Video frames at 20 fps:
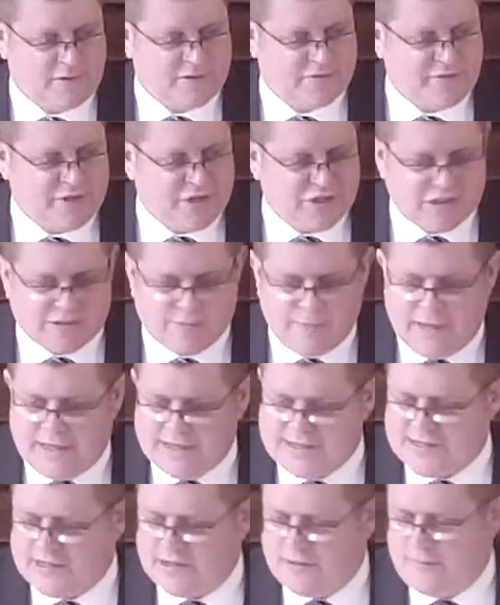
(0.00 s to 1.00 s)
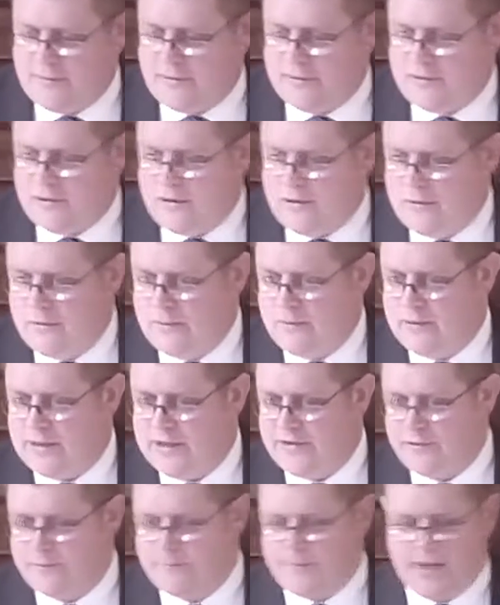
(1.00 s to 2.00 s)
richest blessing upon you
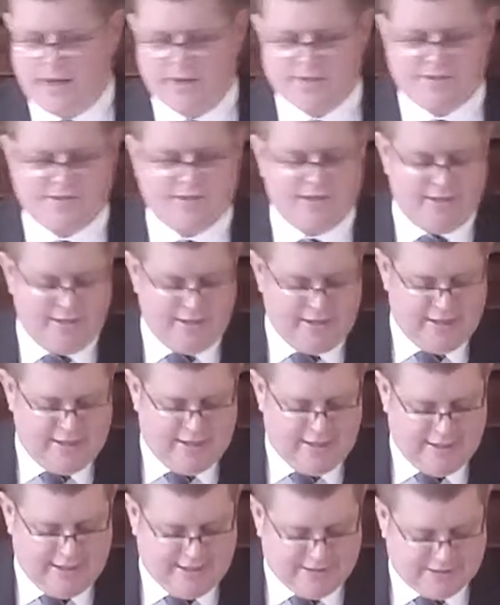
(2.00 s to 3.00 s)
and your pastor as